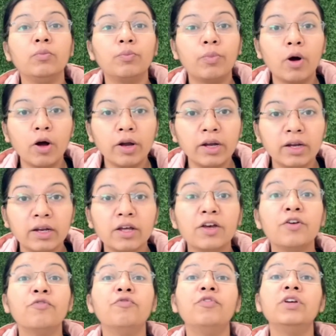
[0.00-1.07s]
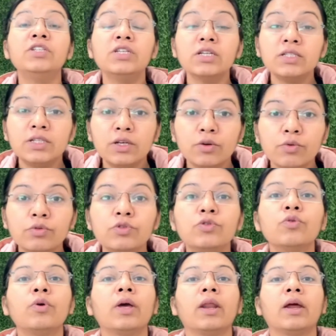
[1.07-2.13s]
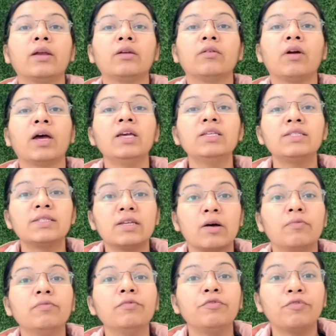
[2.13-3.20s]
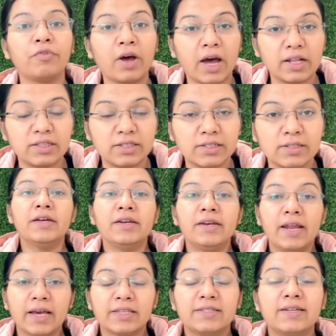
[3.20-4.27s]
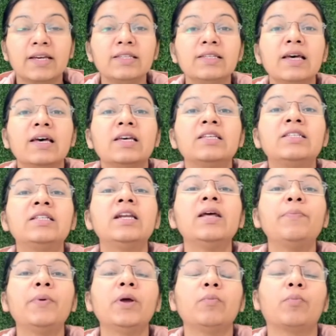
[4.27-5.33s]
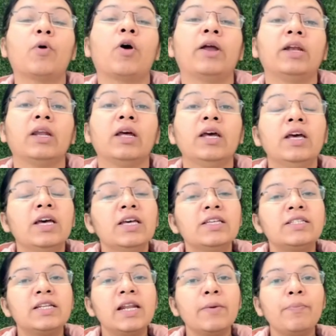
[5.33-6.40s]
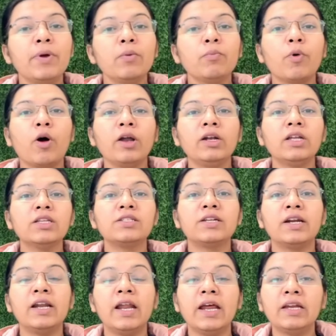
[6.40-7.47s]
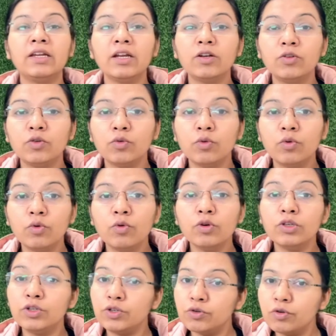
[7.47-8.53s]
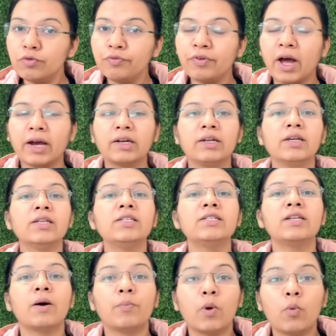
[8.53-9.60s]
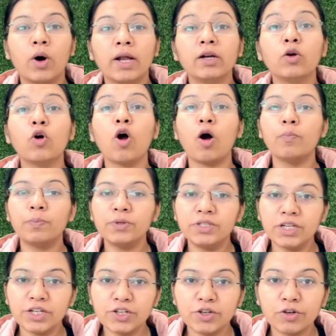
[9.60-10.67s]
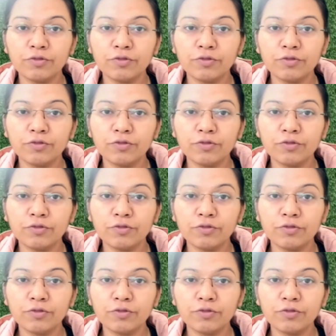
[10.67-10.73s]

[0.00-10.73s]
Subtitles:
point, which is used to characterize some fats. Next is slipping point. Slipping point is related to two factors. Number one, composition